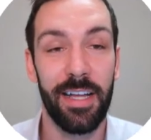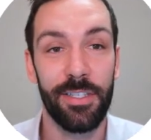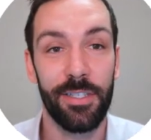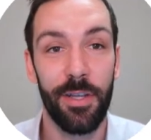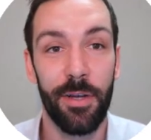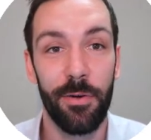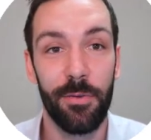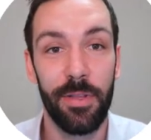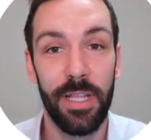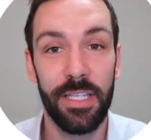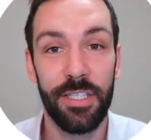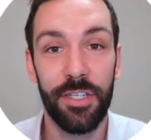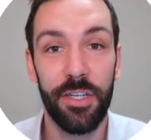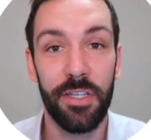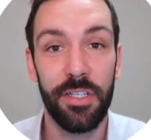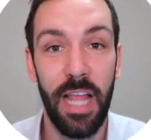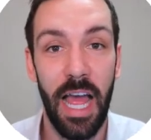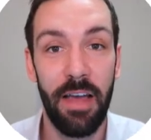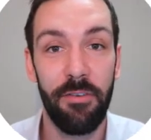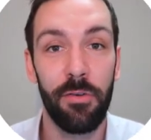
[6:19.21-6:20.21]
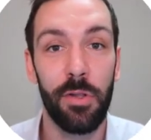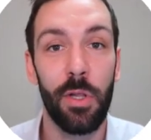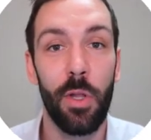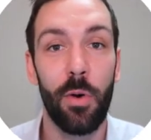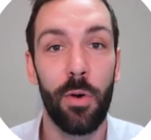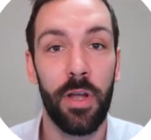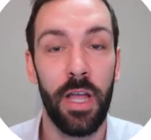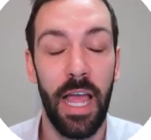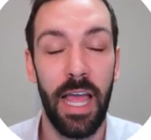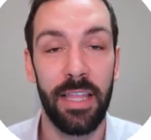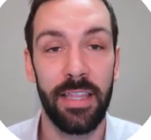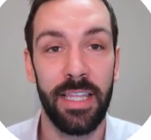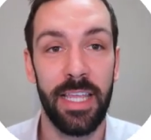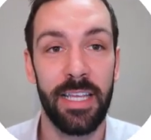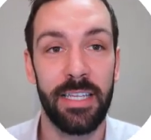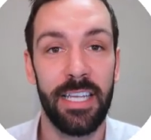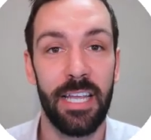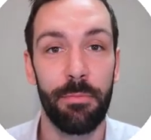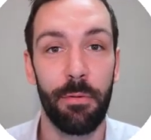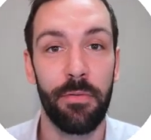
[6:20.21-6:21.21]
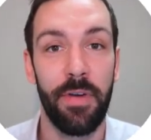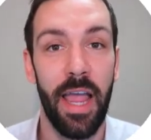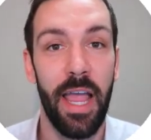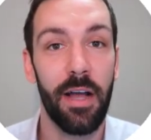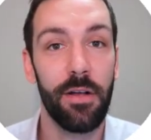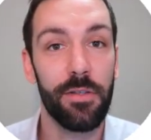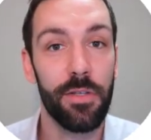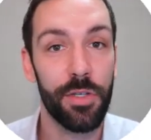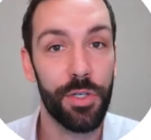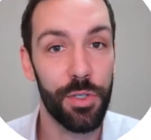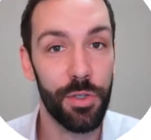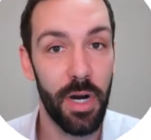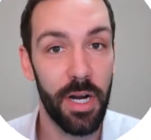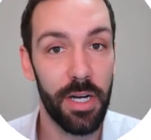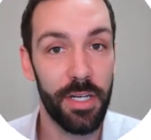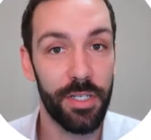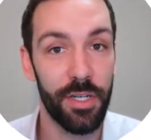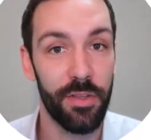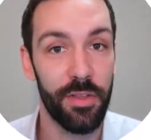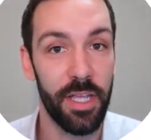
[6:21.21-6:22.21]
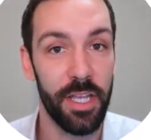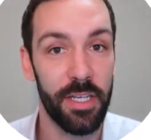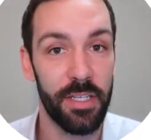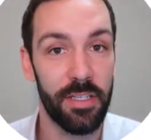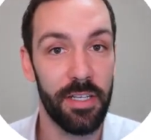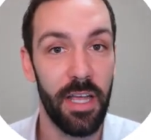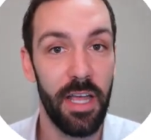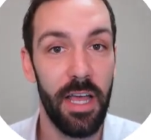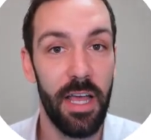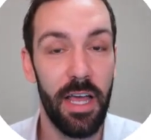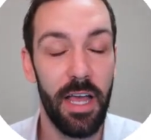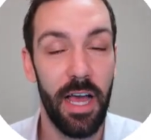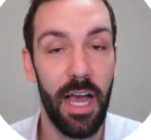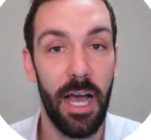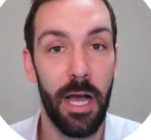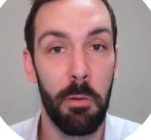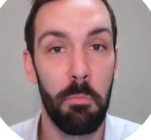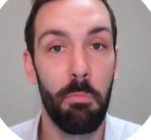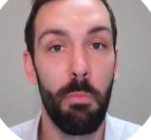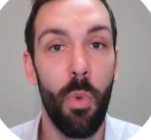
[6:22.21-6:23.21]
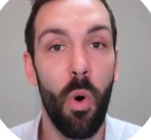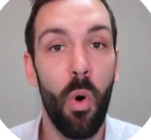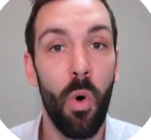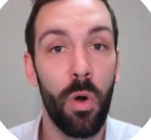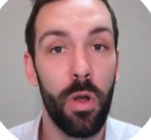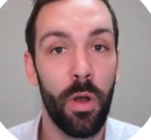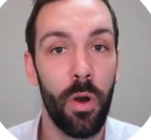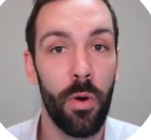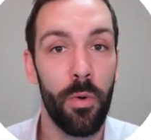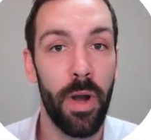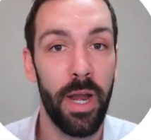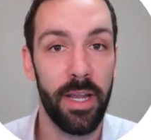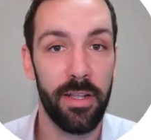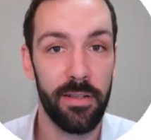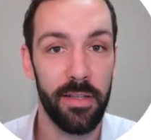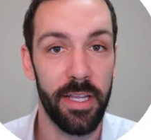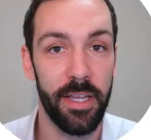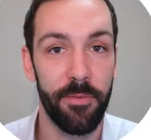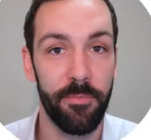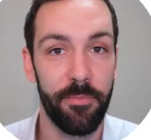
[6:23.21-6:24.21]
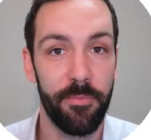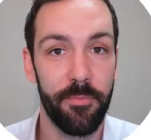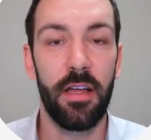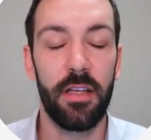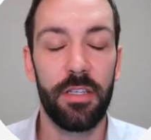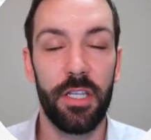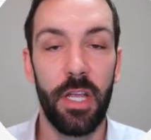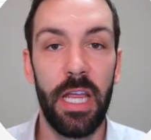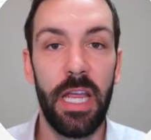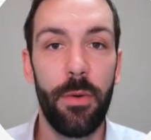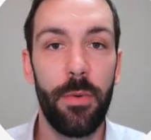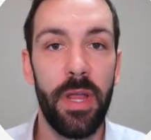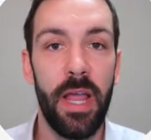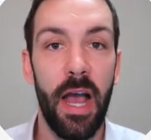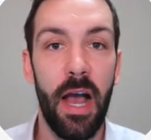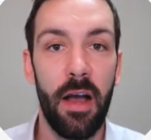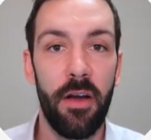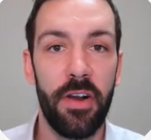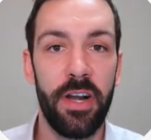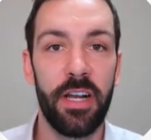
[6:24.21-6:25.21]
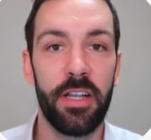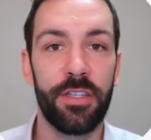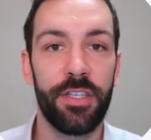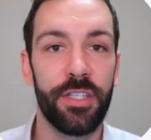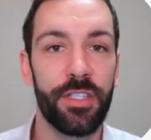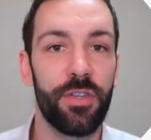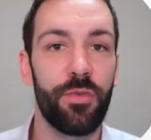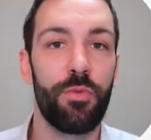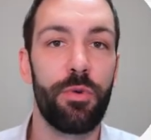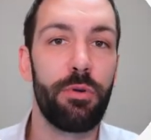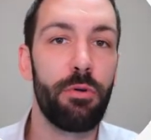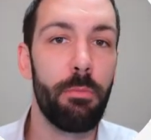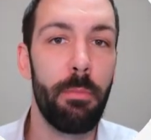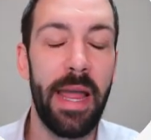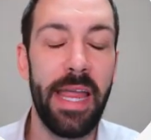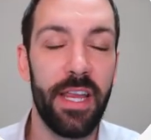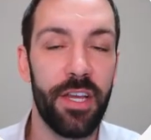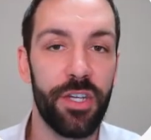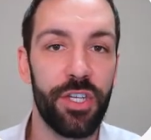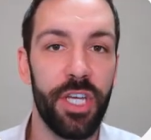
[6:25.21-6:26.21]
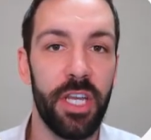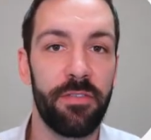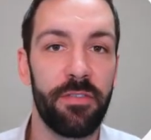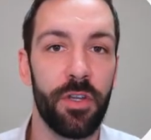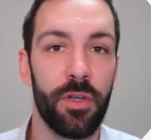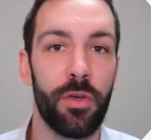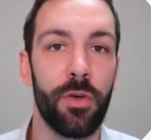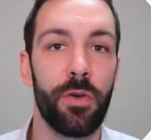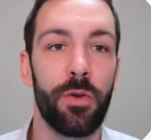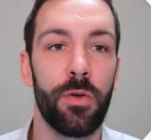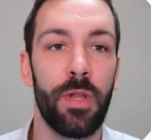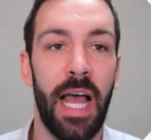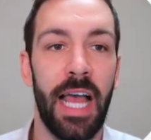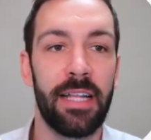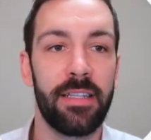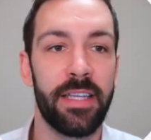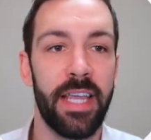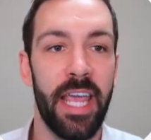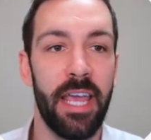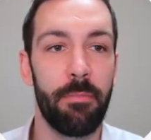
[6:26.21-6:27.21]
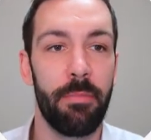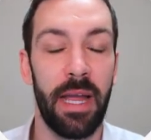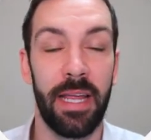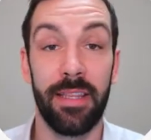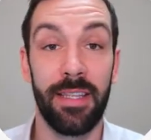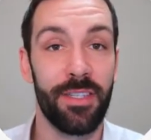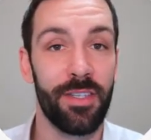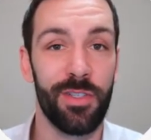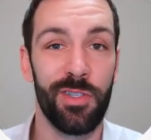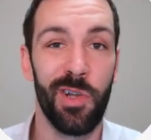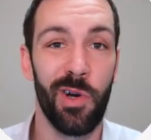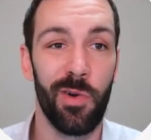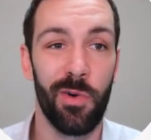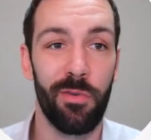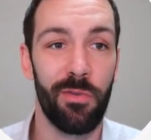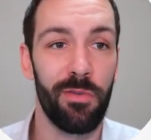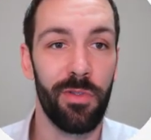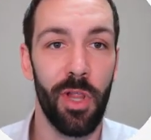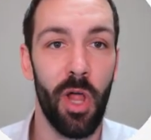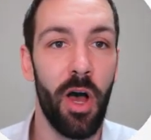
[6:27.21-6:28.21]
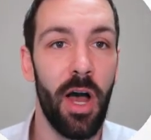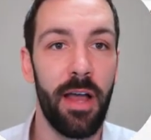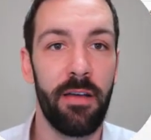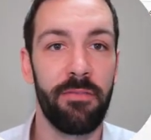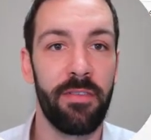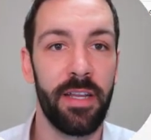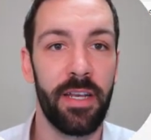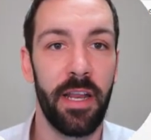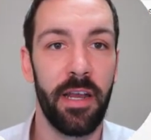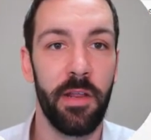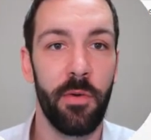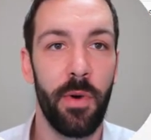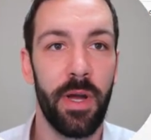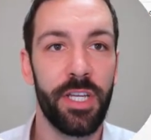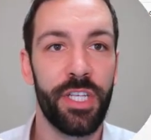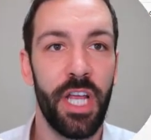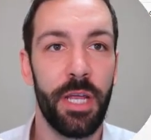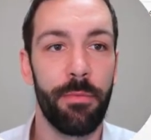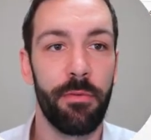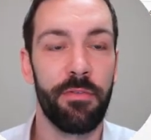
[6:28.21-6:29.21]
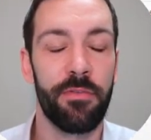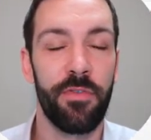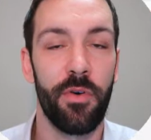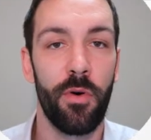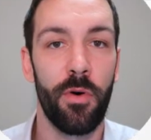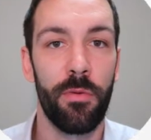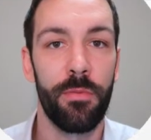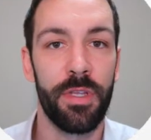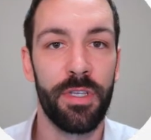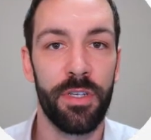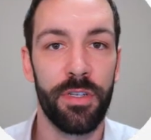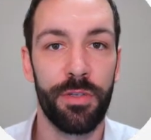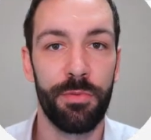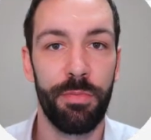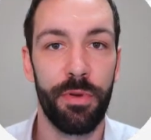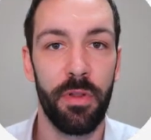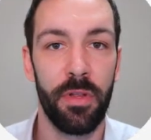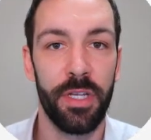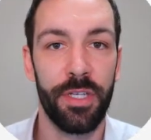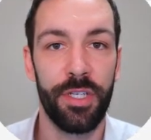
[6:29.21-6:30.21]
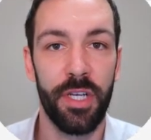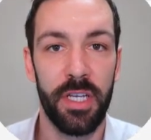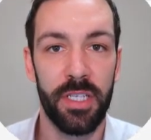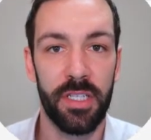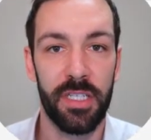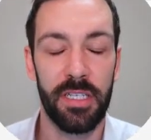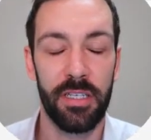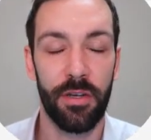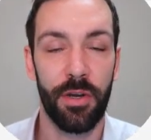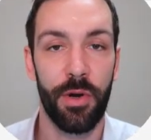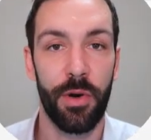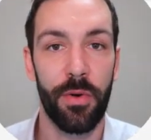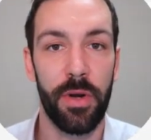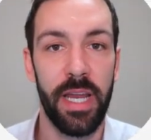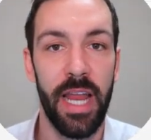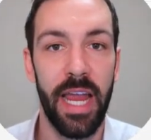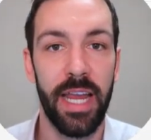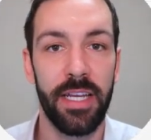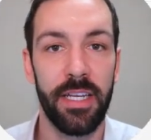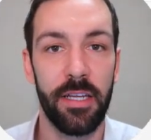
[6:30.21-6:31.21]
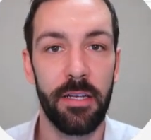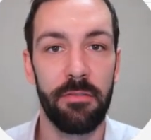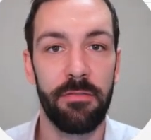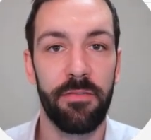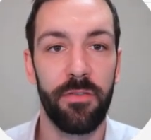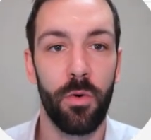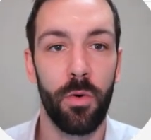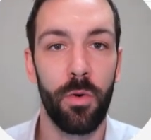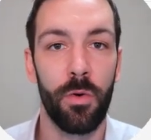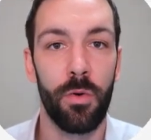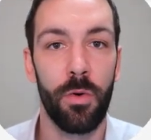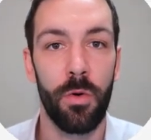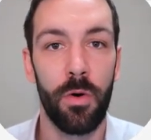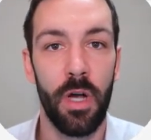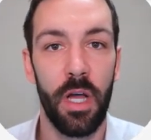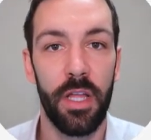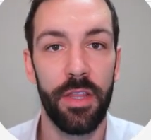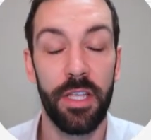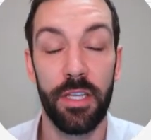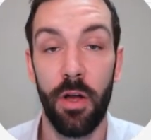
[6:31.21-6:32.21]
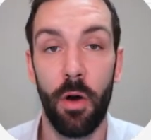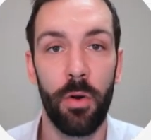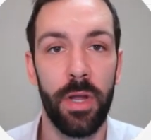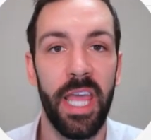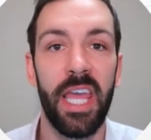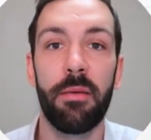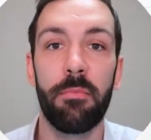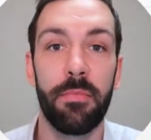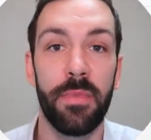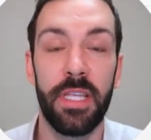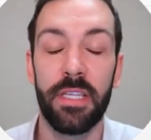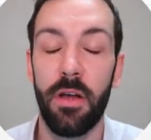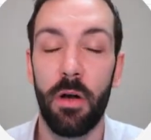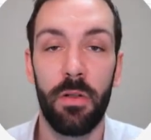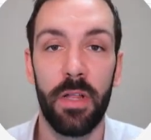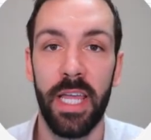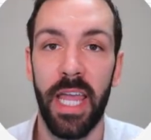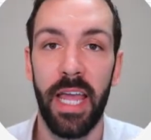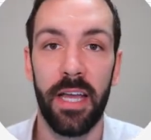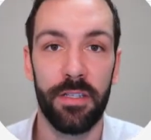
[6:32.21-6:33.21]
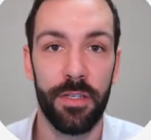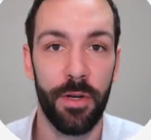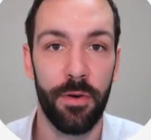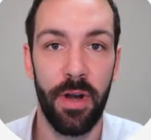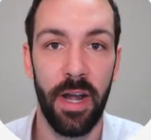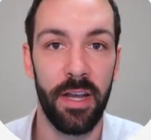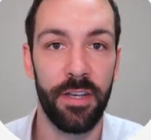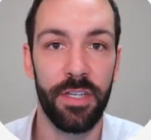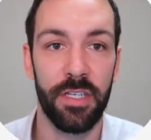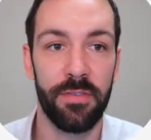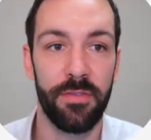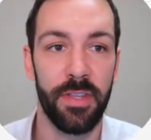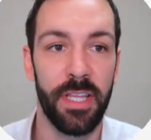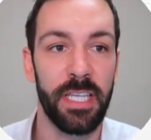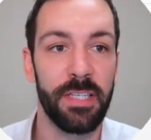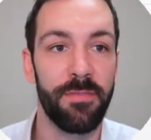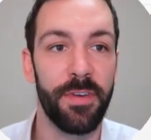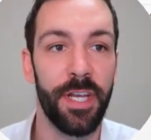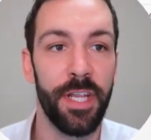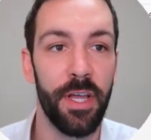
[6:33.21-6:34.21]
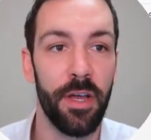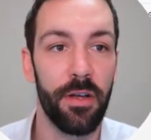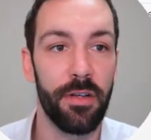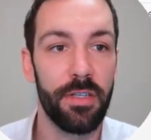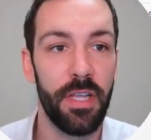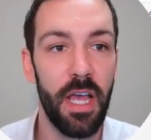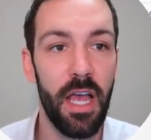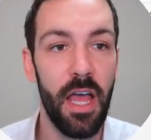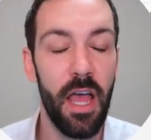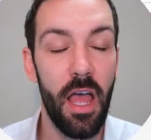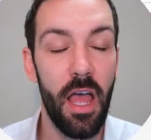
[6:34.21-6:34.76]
So let's just have a look at the example of how to structure things more correctly. So here we are in just a real makeshift Google Ads campaign. This is not live in any way, shape, or form. This is purely just created for this whole account's created just for these videos.